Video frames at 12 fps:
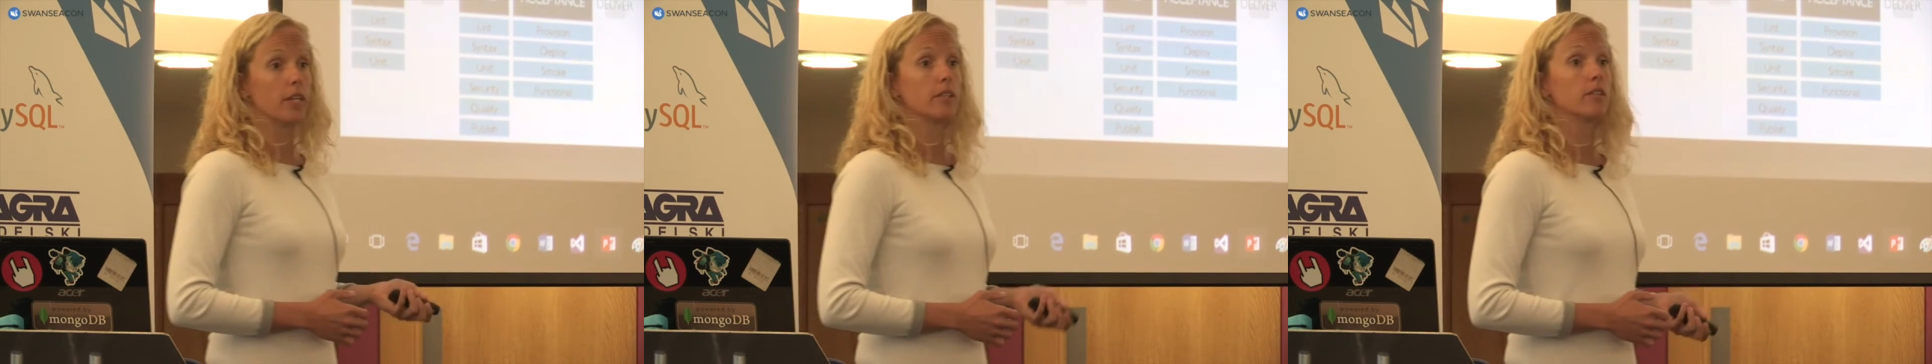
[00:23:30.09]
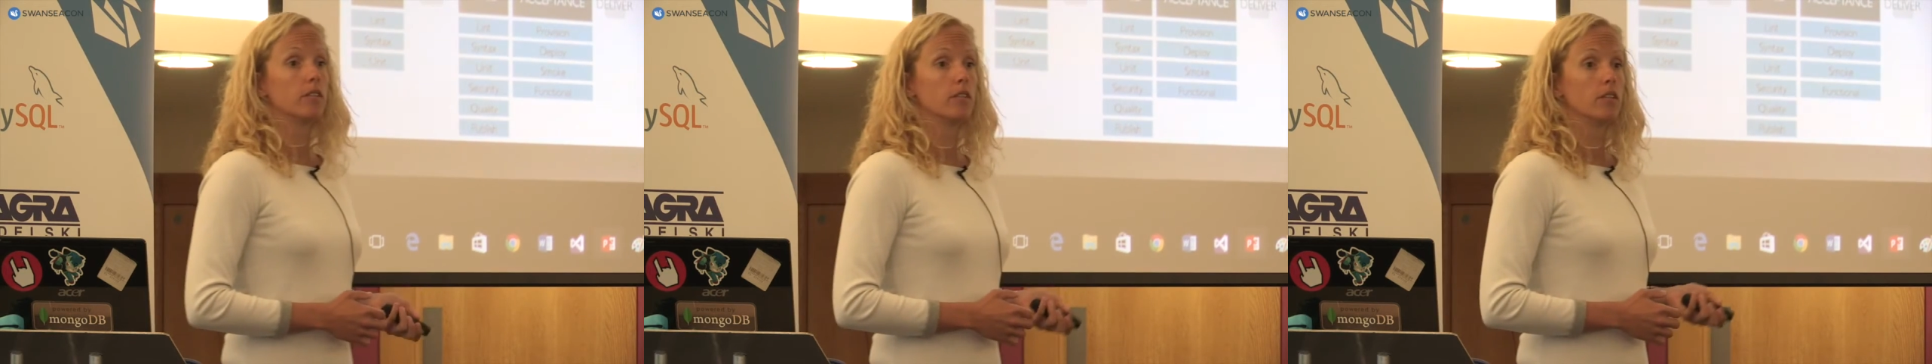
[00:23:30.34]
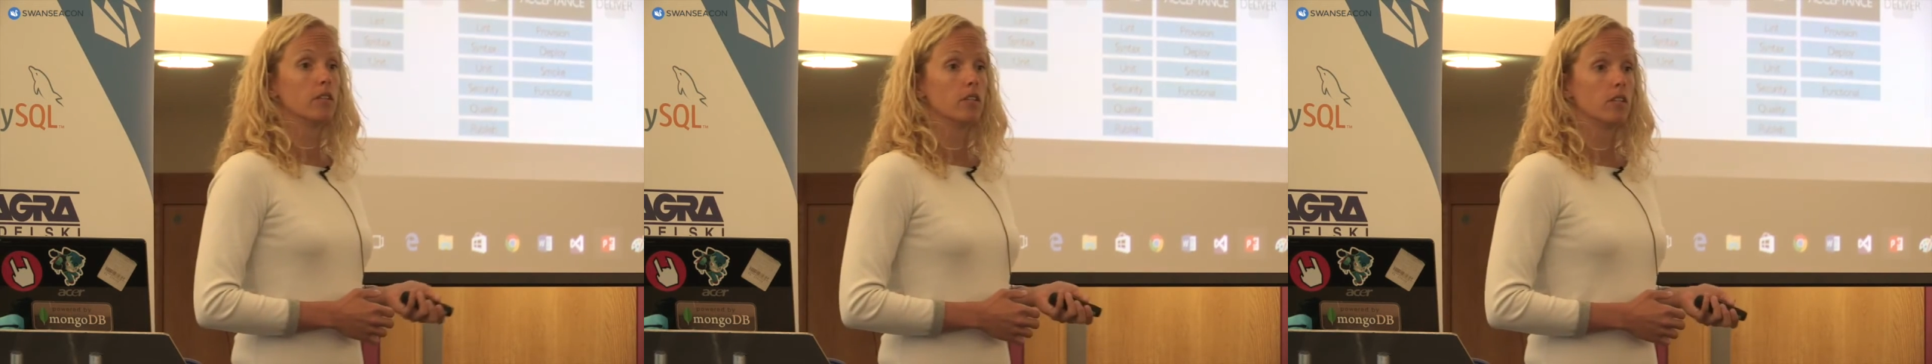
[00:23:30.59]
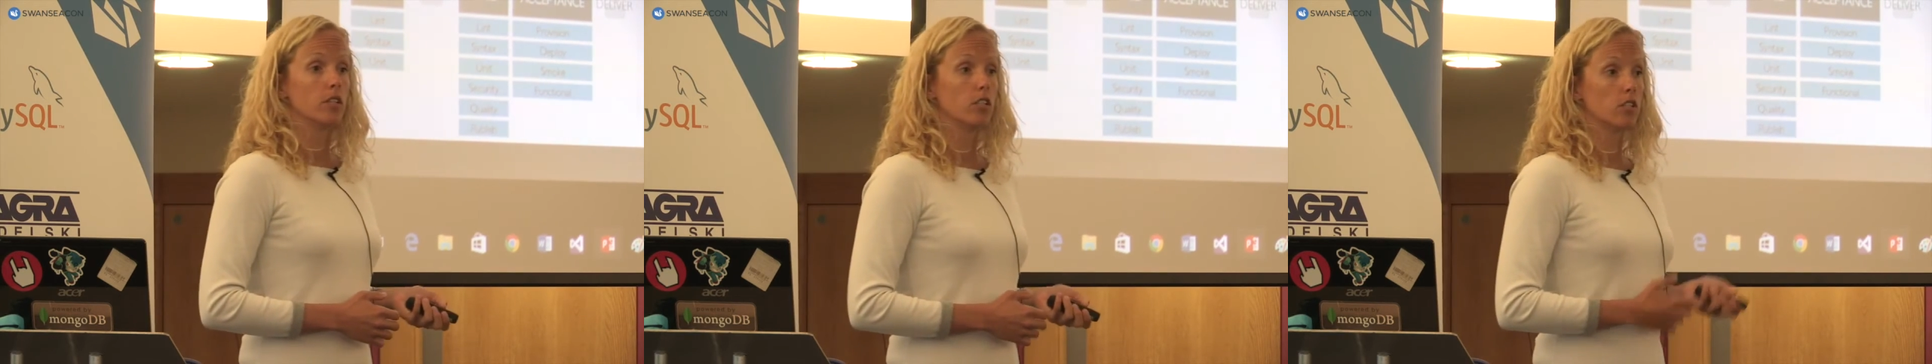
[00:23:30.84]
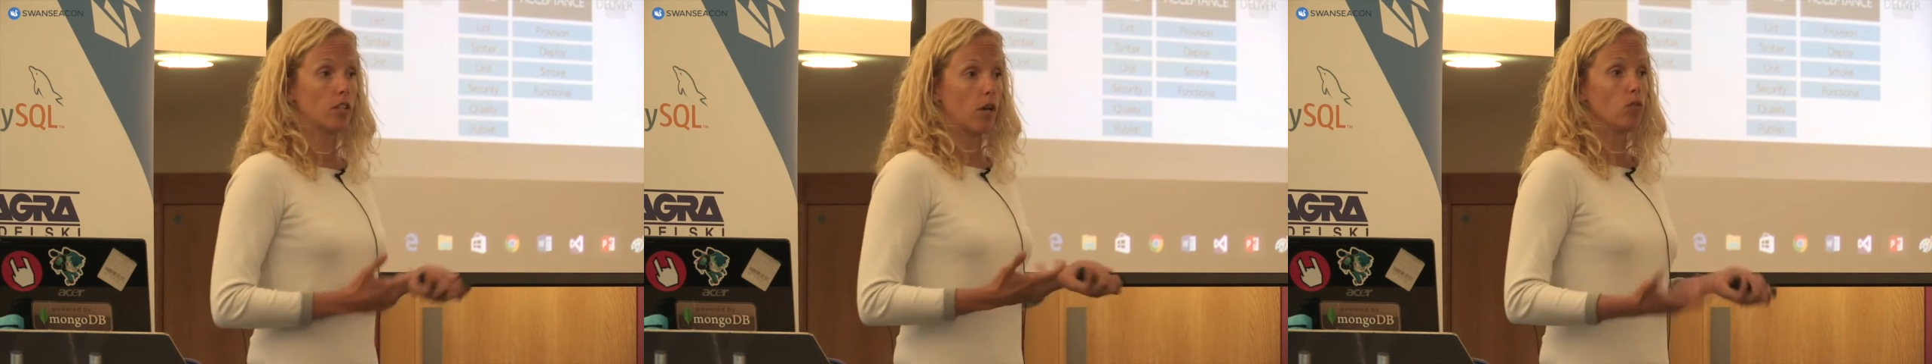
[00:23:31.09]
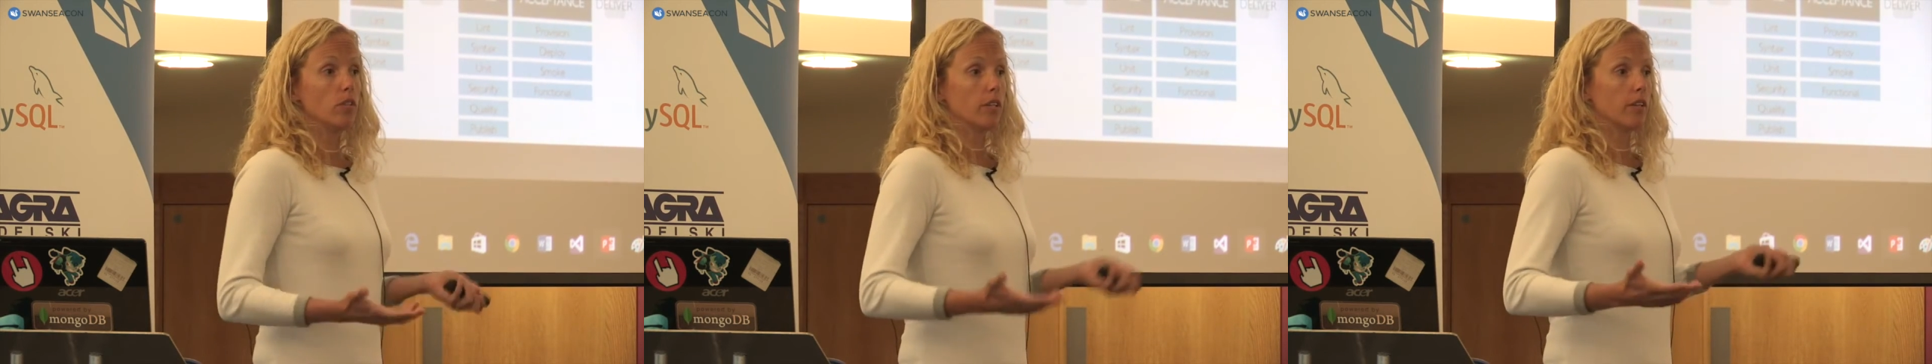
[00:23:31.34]
yet. It's
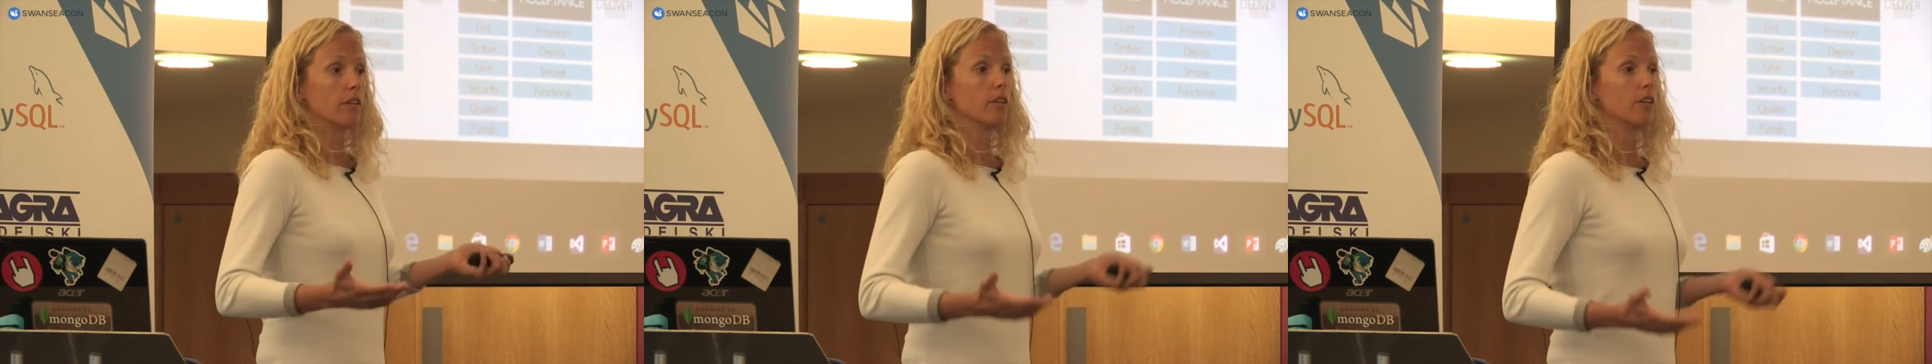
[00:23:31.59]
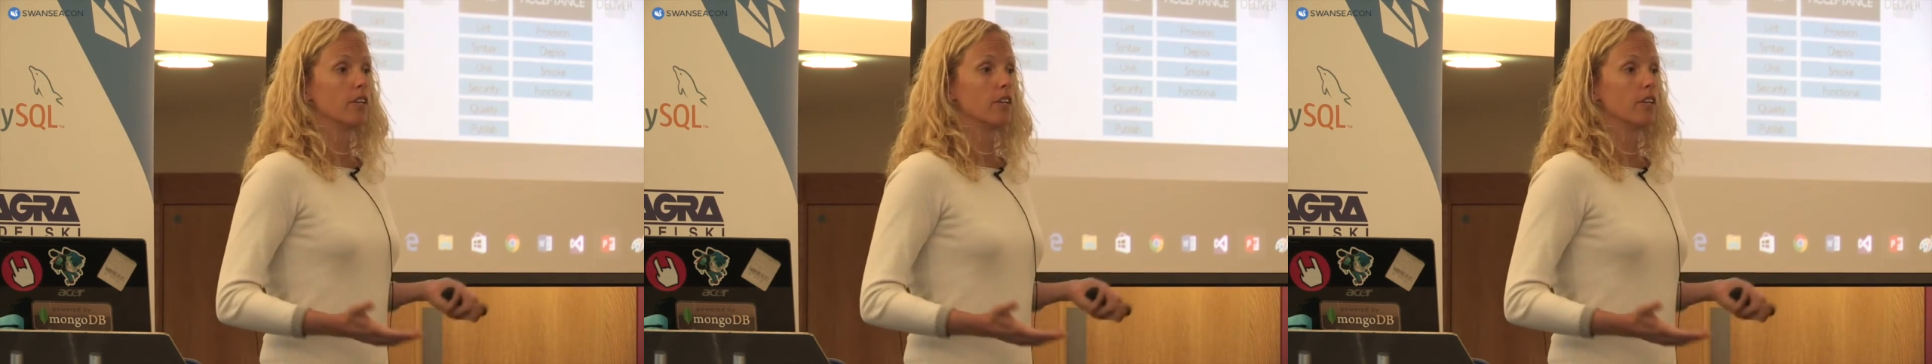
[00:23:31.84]
out there.